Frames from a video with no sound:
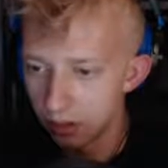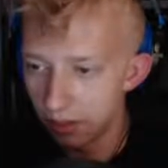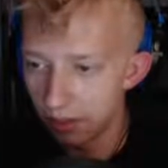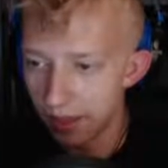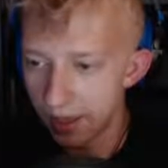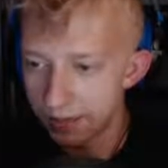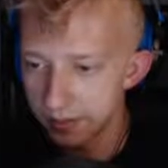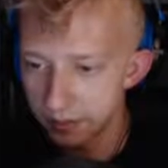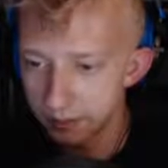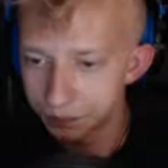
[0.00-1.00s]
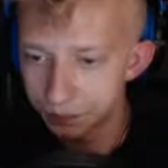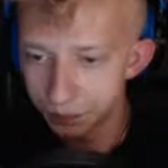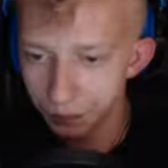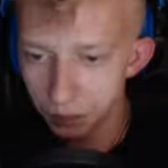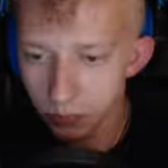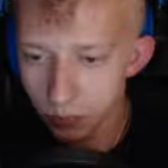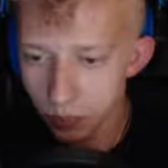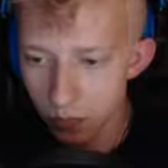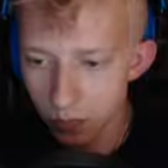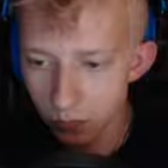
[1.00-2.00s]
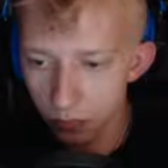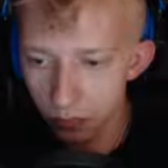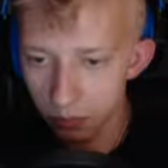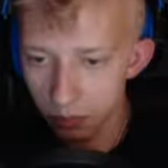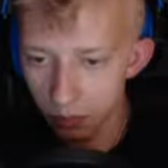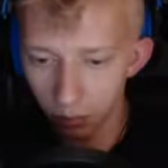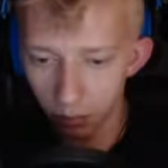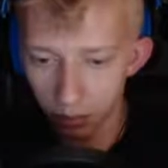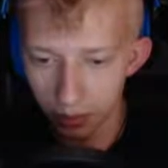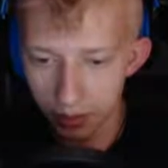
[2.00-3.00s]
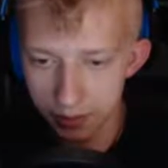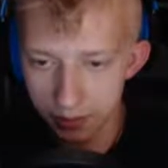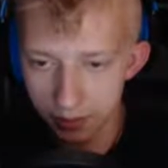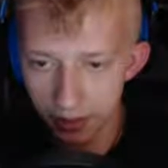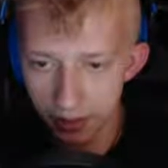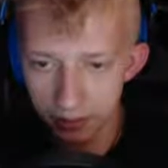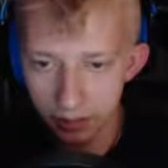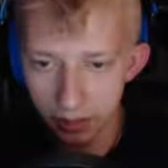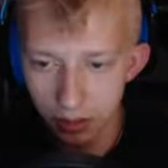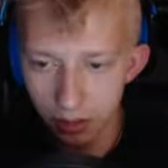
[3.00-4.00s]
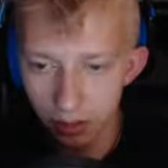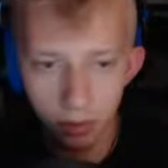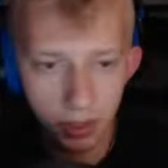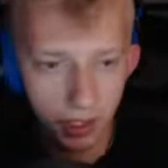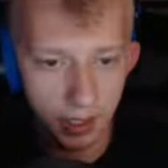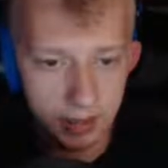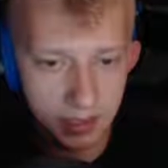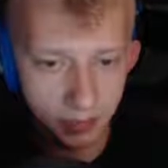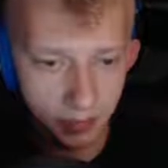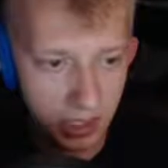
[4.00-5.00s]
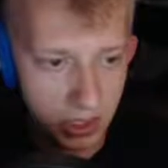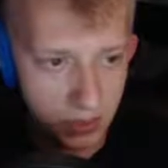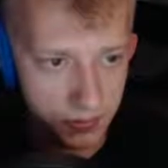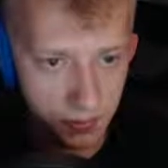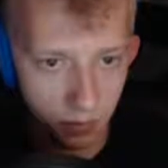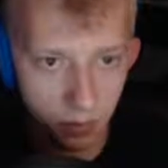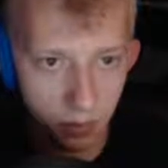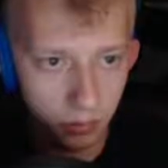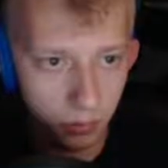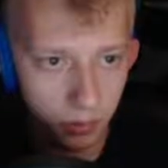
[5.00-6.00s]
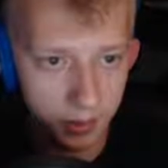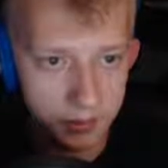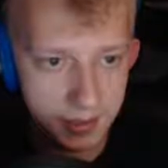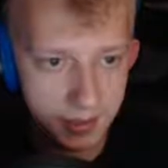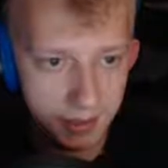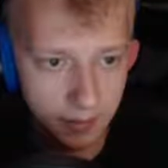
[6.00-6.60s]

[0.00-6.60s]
that. I'm going to organize all that. Oh yeah, identification scroll. Where is that?